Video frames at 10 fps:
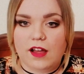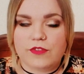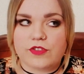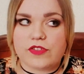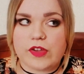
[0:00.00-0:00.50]

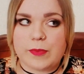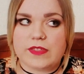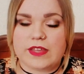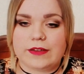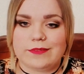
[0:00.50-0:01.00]
just stop
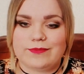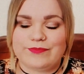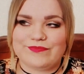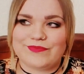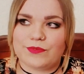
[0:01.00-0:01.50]
and think,
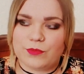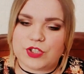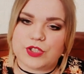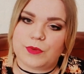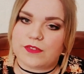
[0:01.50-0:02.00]

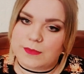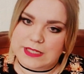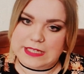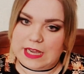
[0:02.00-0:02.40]
would you want somebody to